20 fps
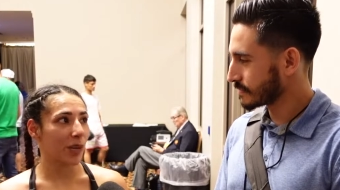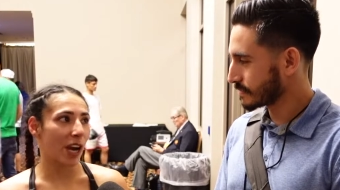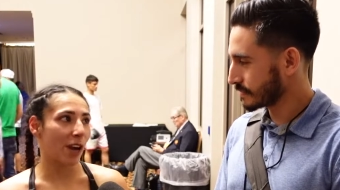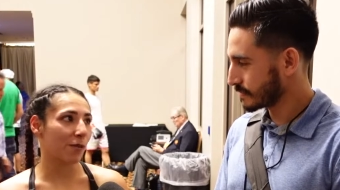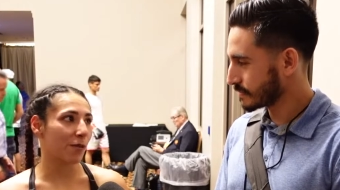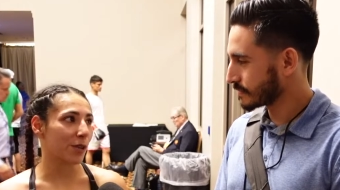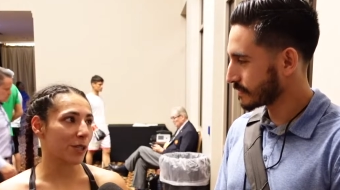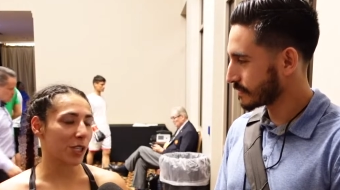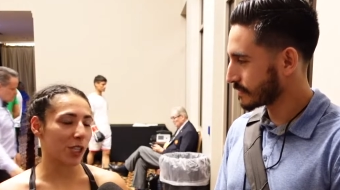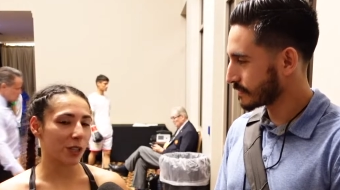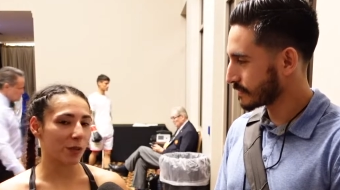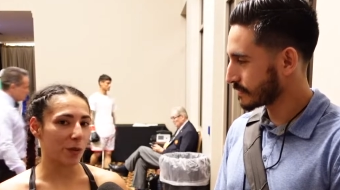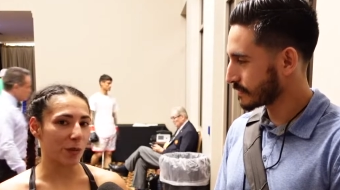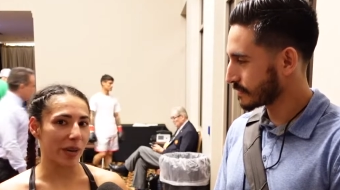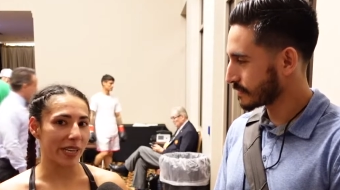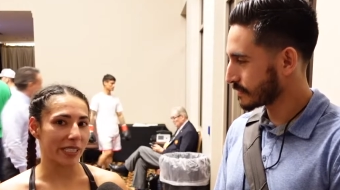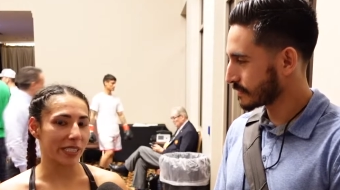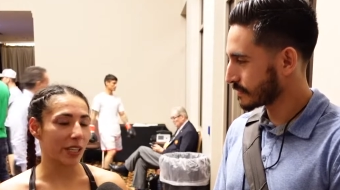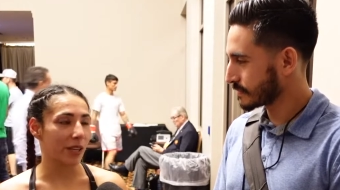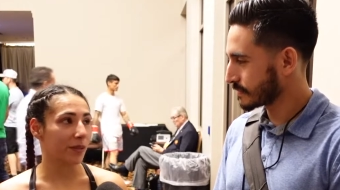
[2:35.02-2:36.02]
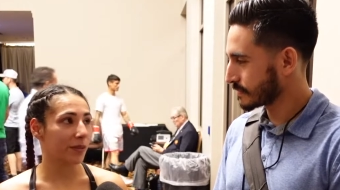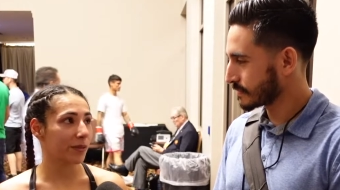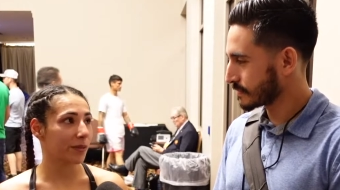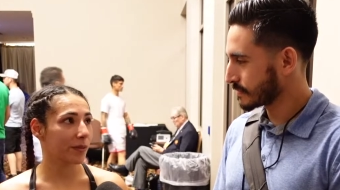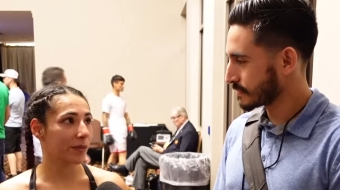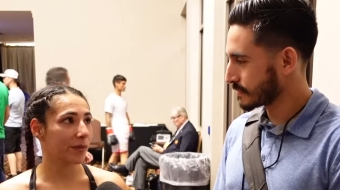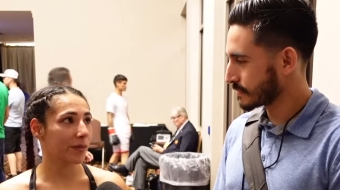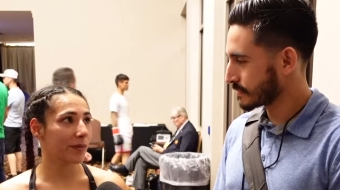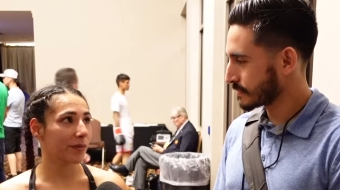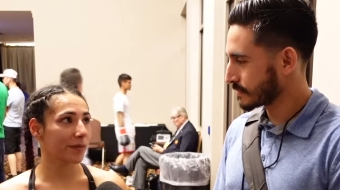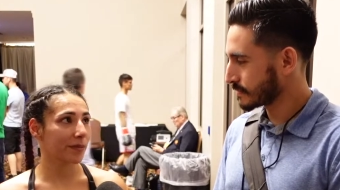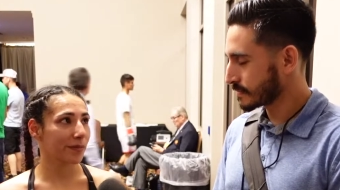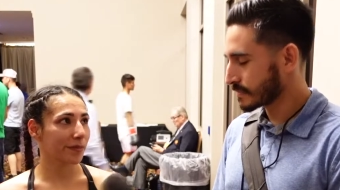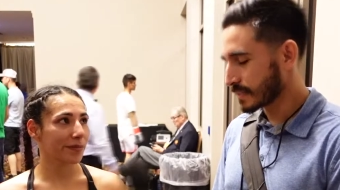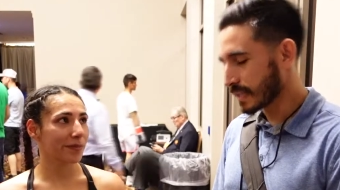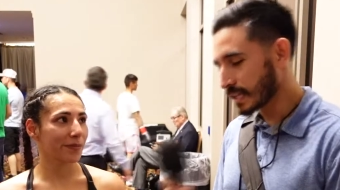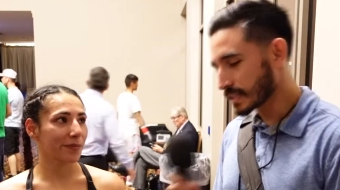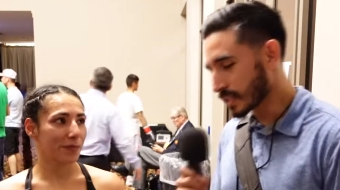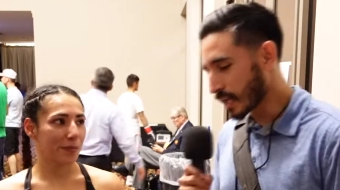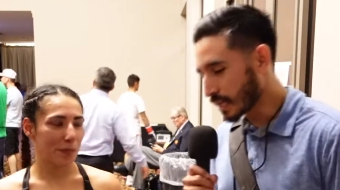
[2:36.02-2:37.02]
Speaker 1: not for just for myself.
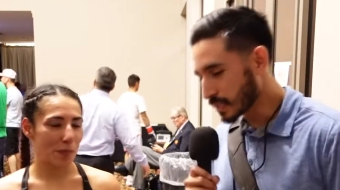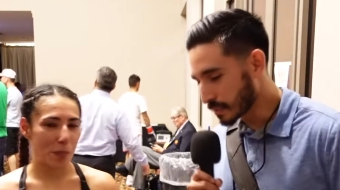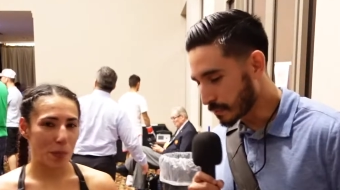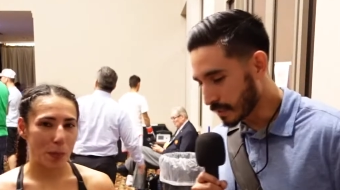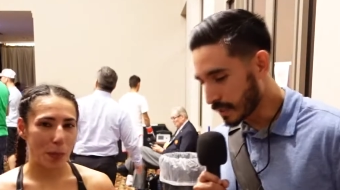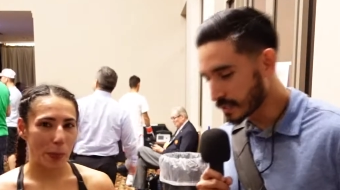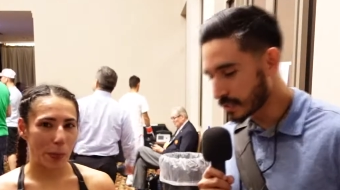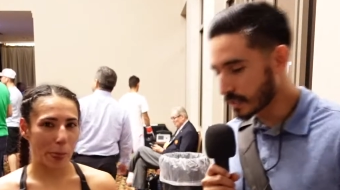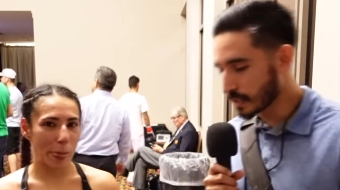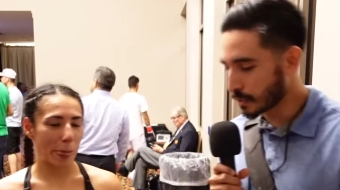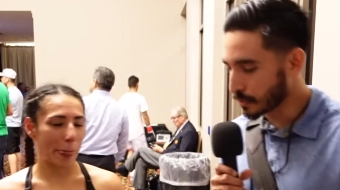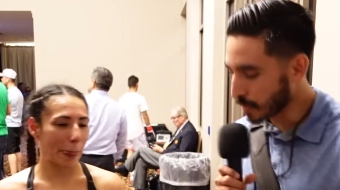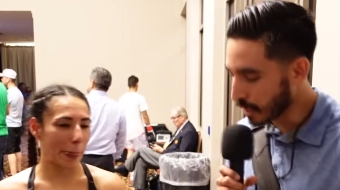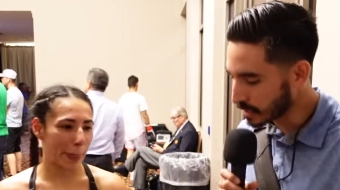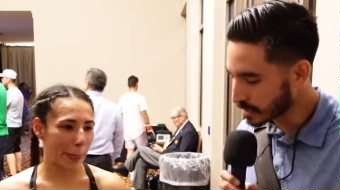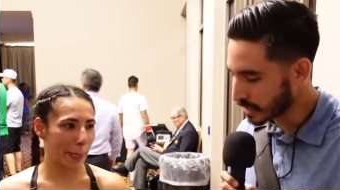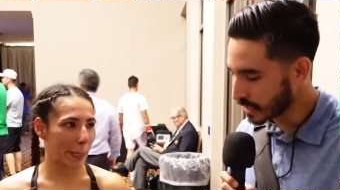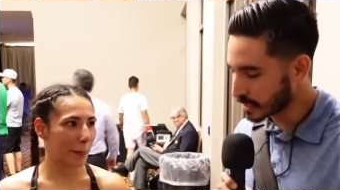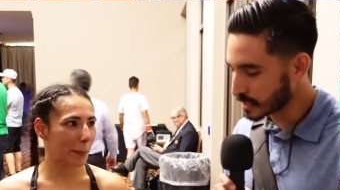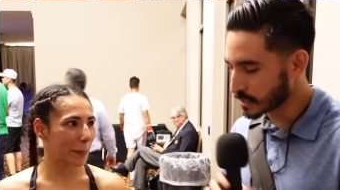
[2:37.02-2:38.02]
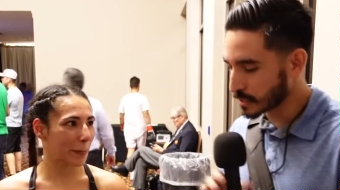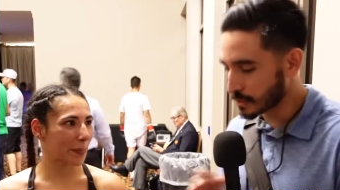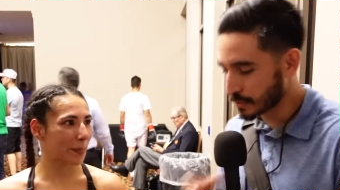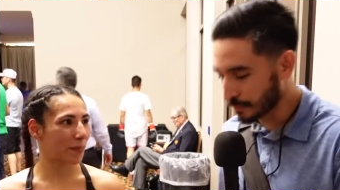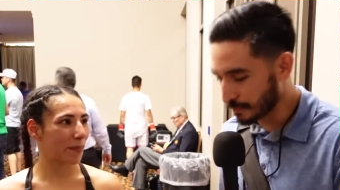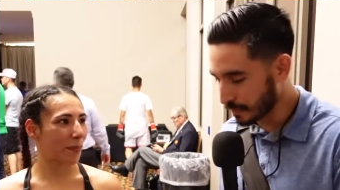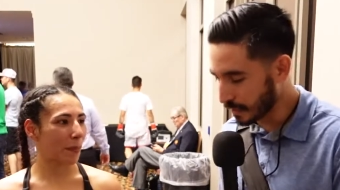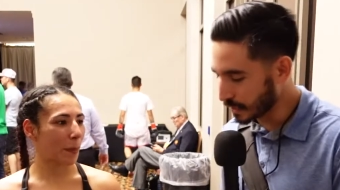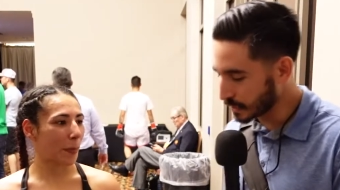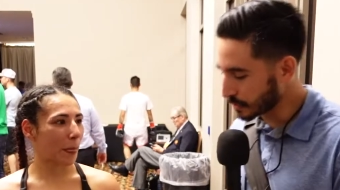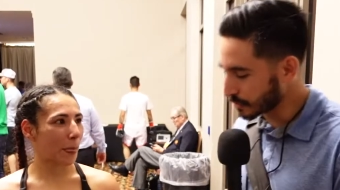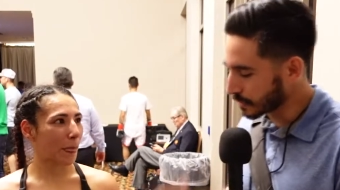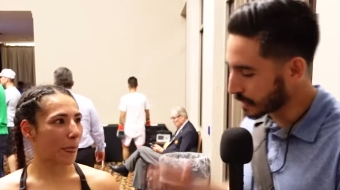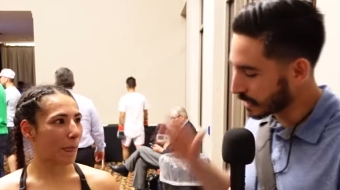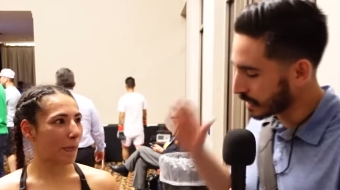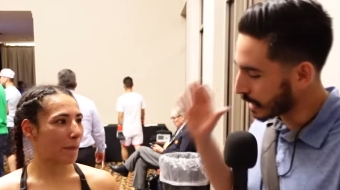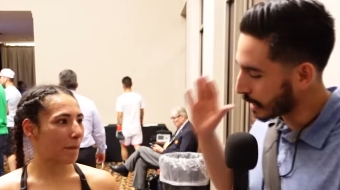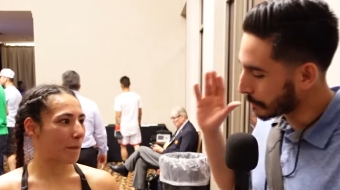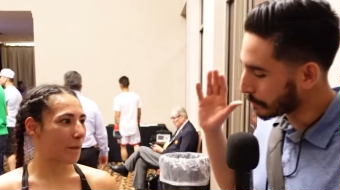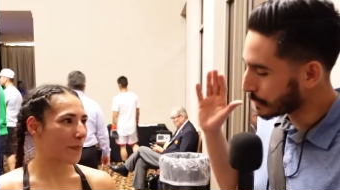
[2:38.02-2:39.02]
Speaker 2: That's awesome, Melissa. Congratulations your
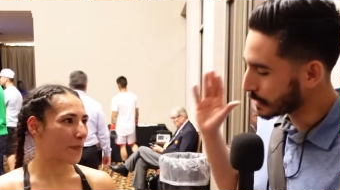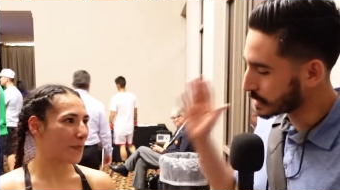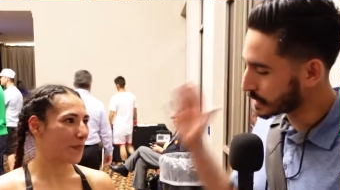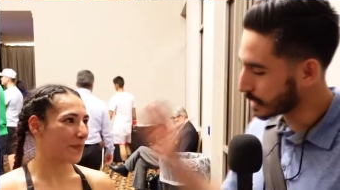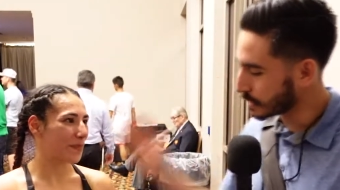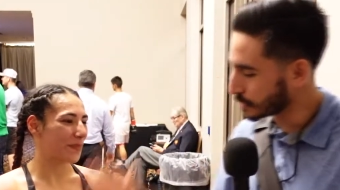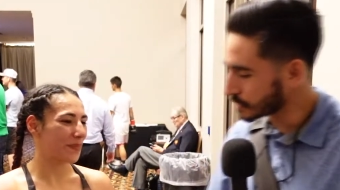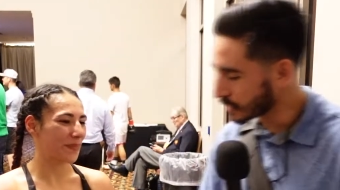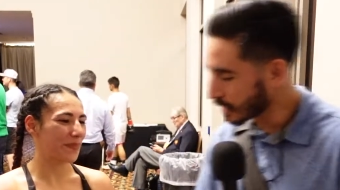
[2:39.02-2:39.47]
victory. I appreciate you